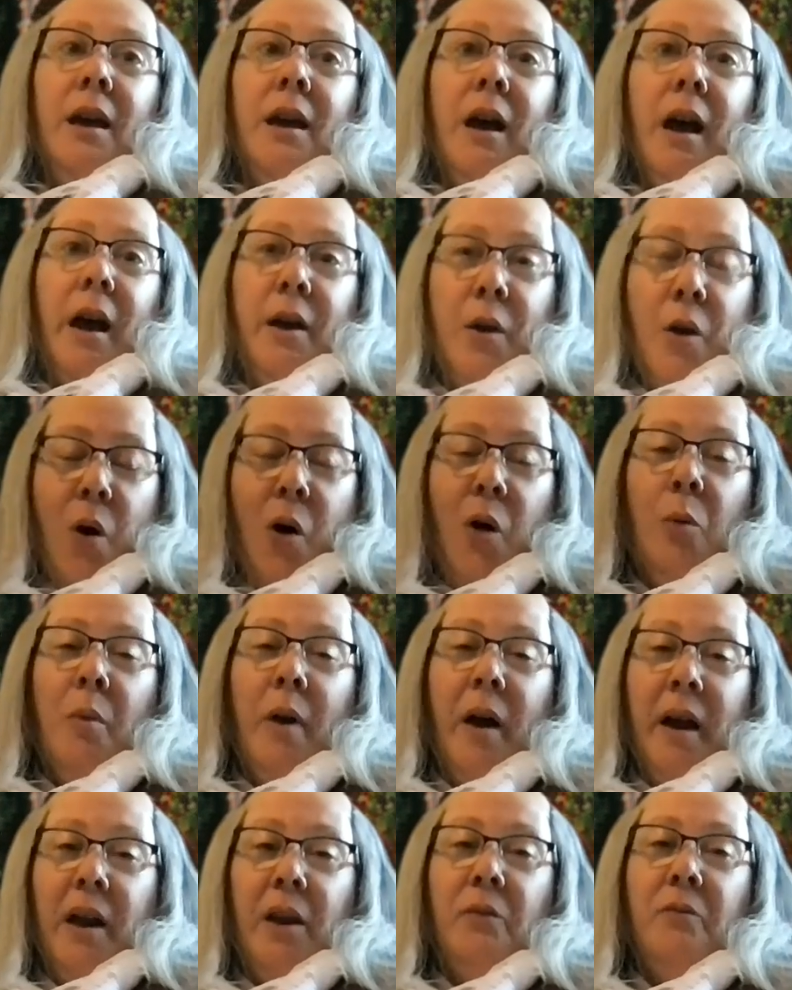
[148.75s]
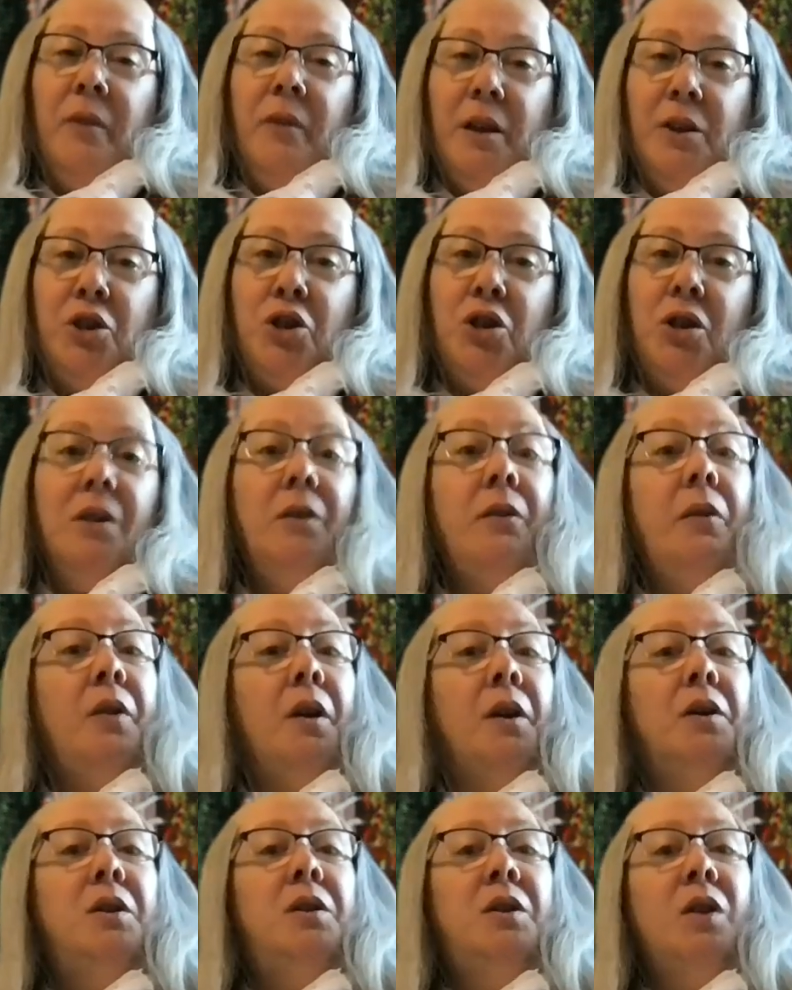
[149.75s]
I call my invention
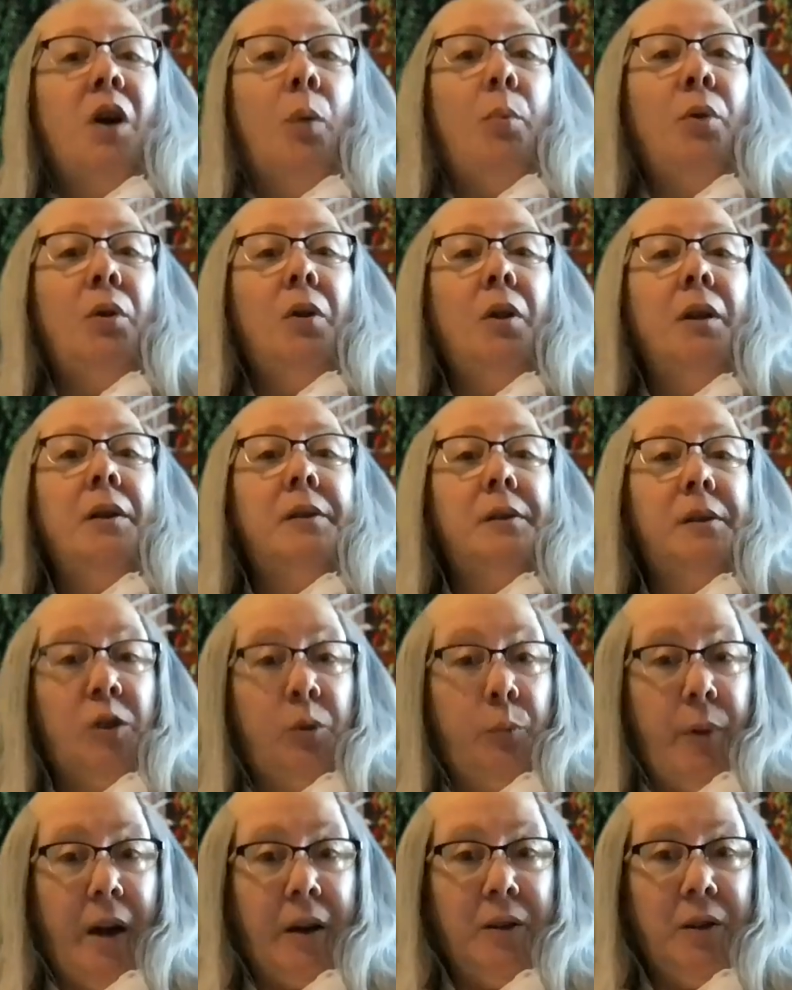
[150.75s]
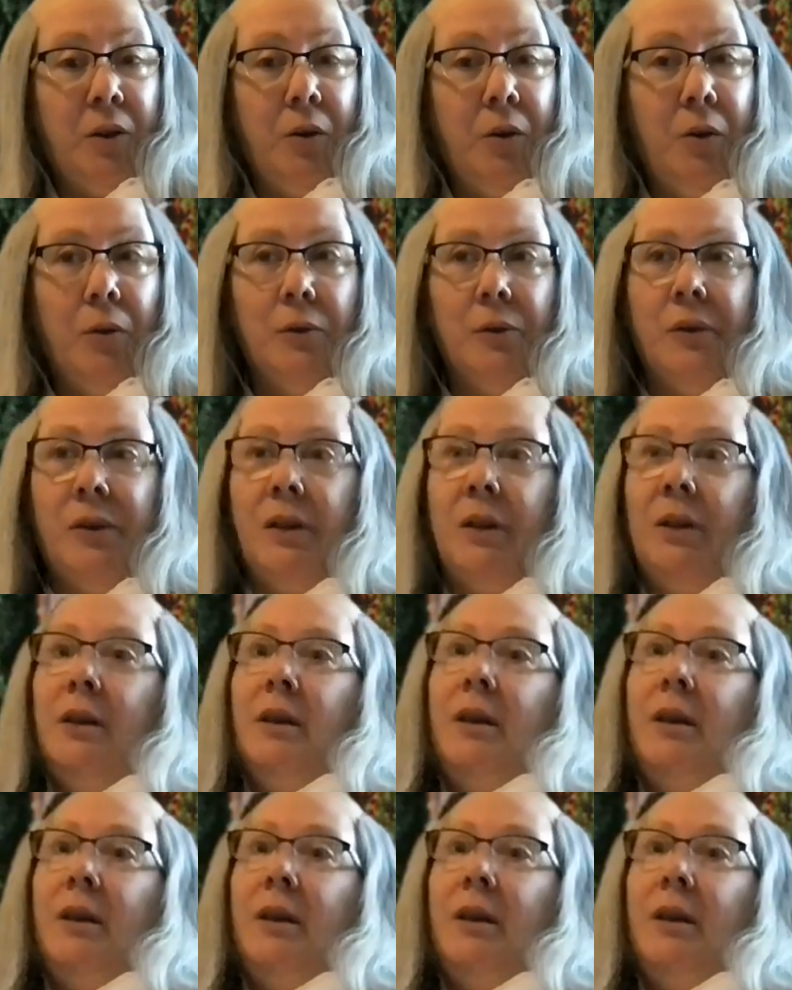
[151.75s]
the double spectacles.